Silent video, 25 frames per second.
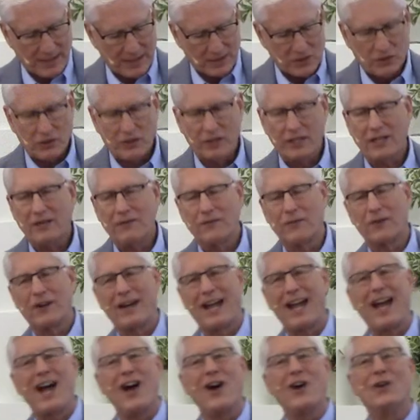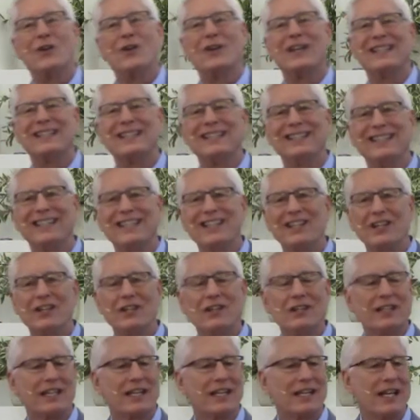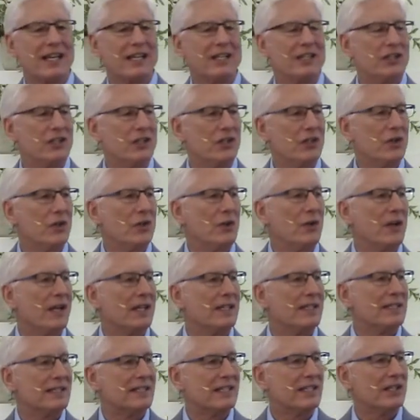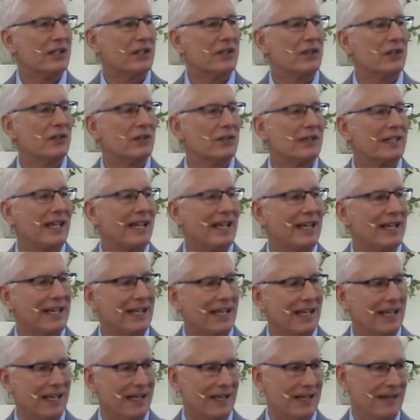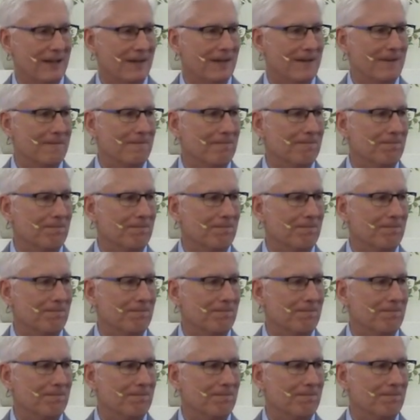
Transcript: It's looking for how little can I do and still get in.